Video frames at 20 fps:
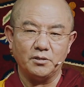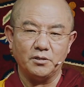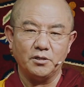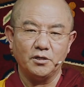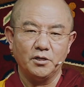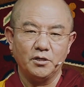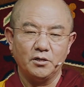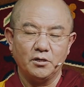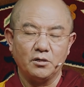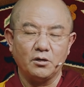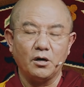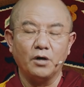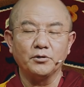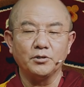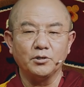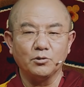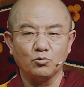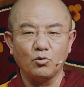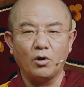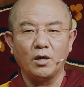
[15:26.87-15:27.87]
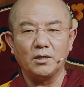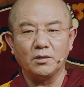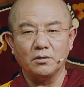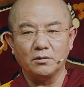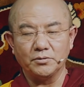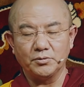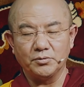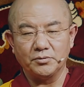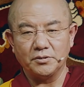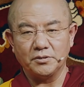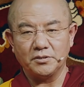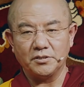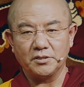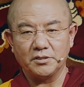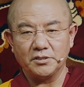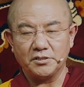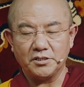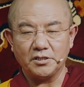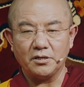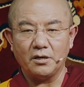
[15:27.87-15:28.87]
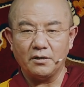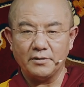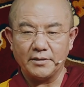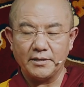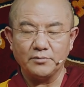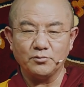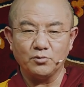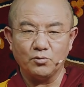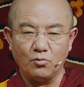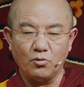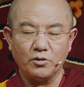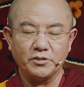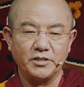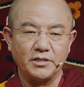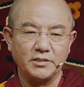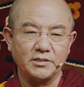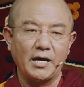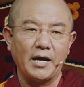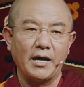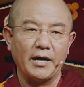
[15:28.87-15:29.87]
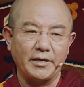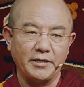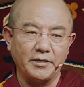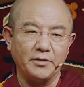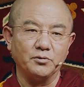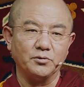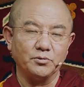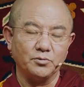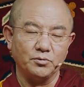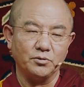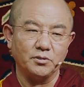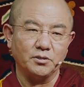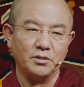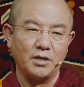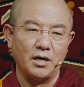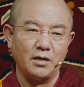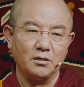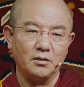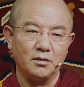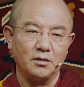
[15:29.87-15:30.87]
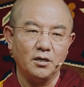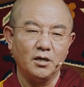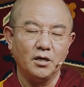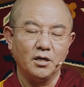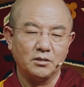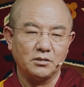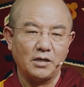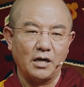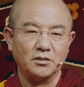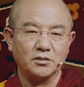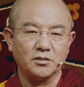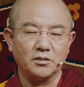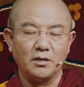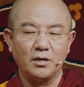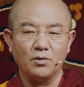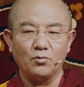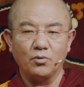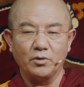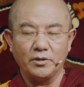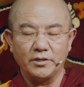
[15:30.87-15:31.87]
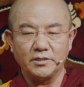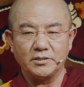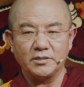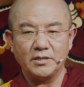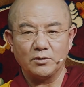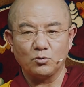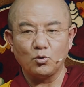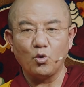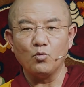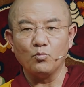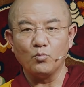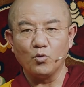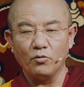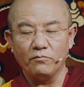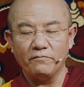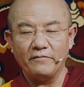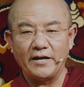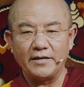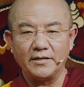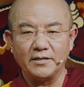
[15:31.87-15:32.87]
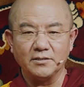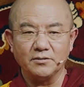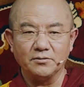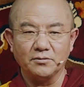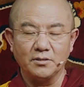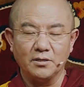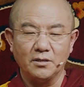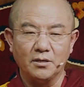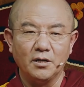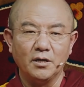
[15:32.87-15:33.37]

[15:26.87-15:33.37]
Phuntsok Rinpoche passed uh, into Parinirvana after only teaching for nine years.